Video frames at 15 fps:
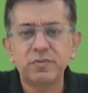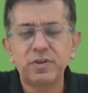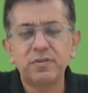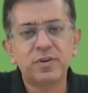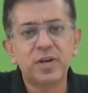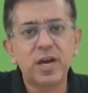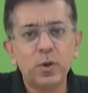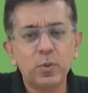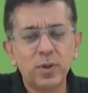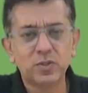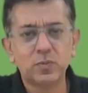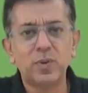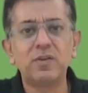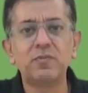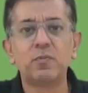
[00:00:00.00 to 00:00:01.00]
We have tried to
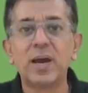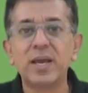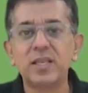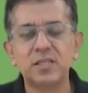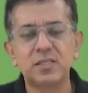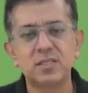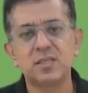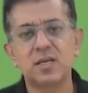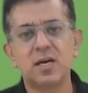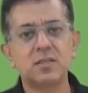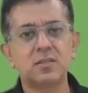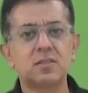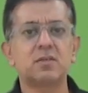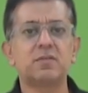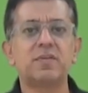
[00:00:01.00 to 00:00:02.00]
explain why this is the
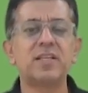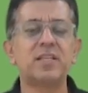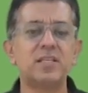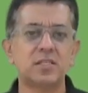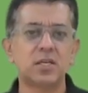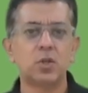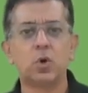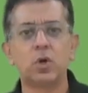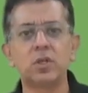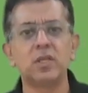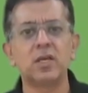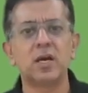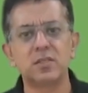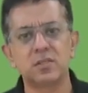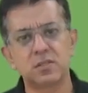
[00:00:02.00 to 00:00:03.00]
answer, why these are not
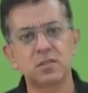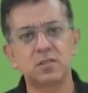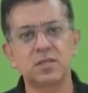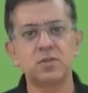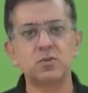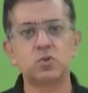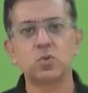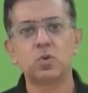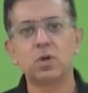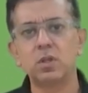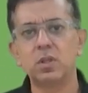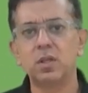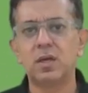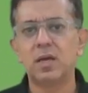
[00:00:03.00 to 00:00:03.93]
the answers, and so on.